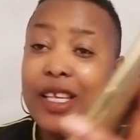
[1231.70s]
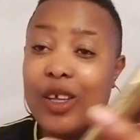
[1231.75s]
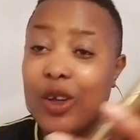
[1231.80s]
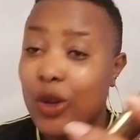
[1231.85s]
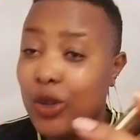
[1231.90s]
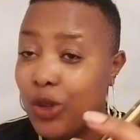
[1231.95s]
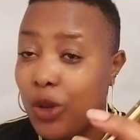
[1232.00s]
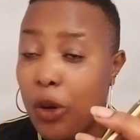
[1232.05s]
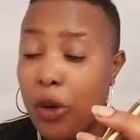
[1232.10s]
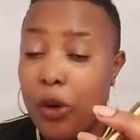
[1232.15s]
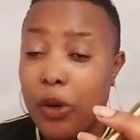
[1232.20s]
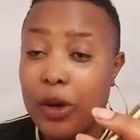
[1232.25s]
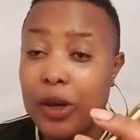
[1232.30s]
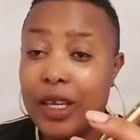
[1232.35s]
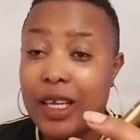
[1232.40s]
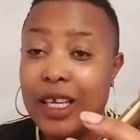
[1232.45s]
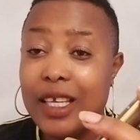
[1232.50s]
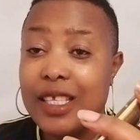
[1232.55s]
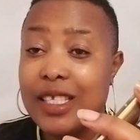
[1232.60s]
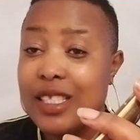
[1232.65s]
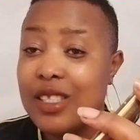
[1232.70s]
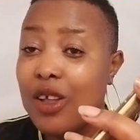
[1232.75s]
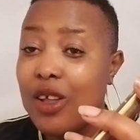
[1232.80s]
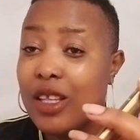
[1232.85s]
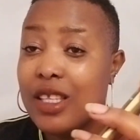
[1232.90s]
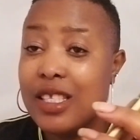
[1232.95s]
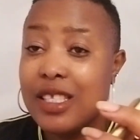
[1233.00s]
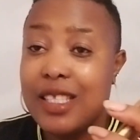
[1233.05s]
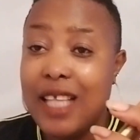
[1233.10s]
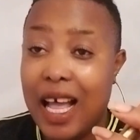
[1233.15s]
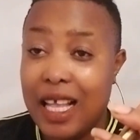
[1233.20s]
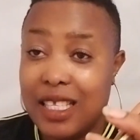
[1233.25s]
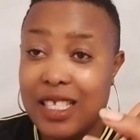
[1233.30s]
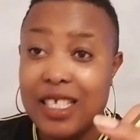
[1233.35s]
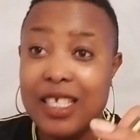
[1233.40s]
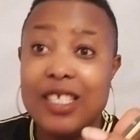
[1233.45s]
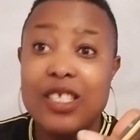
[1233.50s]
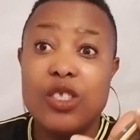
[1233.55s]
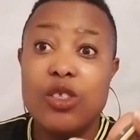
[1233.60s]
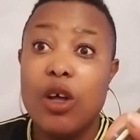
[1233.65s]
Although it's not that
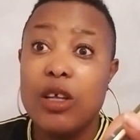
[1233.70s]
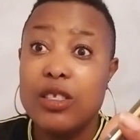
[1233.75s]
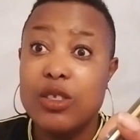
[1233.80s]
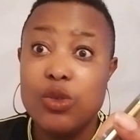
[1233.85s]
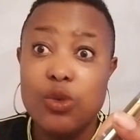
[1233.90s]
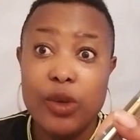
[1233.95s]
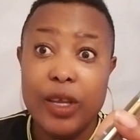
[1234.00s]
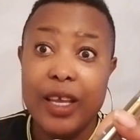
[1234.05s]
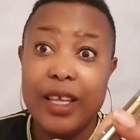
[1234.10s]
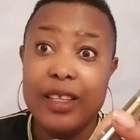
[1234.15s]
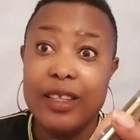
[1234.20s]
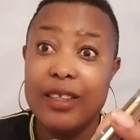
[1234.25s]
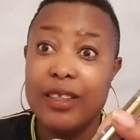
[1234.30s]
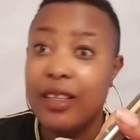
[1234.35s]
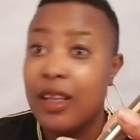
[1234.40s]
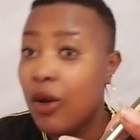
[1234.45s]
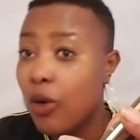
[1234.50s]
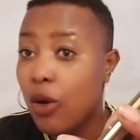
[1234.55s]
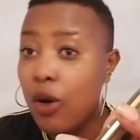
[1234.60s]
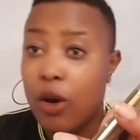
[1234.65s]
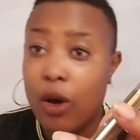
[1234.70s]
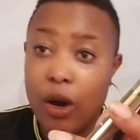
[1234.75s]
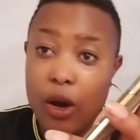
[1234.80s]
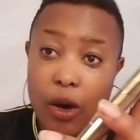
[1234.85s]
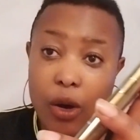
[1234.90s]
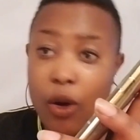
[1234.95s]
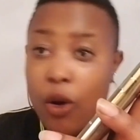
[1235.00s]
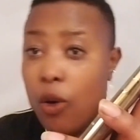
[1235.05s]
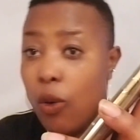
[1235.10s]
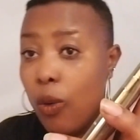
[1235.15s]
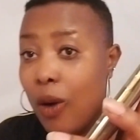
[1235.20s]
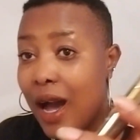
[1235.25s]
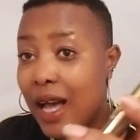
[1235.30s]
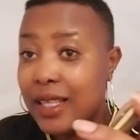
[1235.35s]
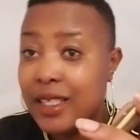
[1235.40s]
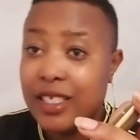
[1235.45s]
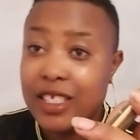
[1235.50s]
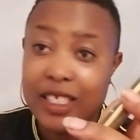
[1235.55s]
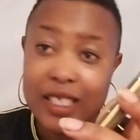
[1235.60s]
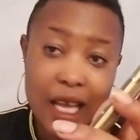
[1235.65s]
he's not doing
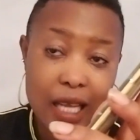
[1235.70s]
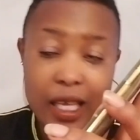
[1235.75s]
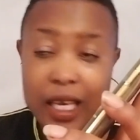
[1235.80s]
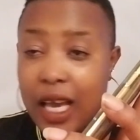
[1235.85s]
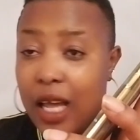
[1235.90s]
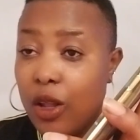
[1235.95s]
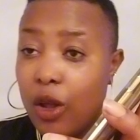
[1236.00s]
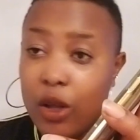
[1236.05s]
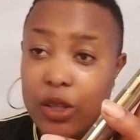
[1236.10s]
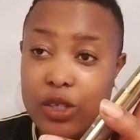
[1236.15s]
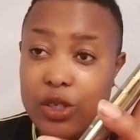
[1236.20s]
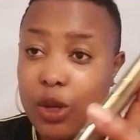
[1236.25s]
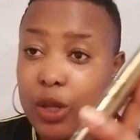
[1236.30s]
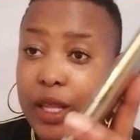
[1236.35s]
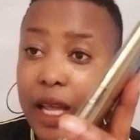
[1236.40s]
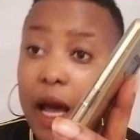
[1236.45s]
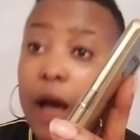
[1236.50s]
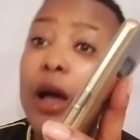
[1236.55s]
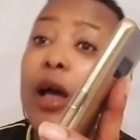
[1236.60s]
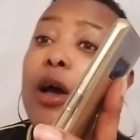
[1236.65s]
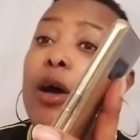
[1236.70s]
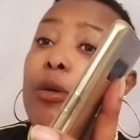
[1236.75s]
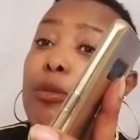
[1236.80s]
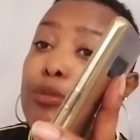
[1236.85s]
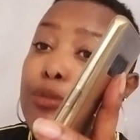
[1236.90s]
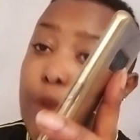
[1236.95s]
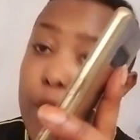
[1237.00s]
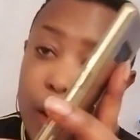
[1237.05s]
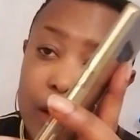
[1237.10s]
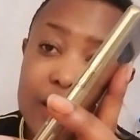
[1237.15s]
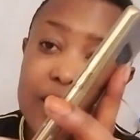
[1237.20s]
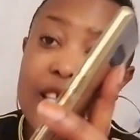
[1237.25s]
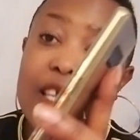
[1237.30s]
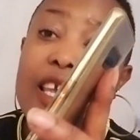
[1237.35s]
one shenanigan or the other, but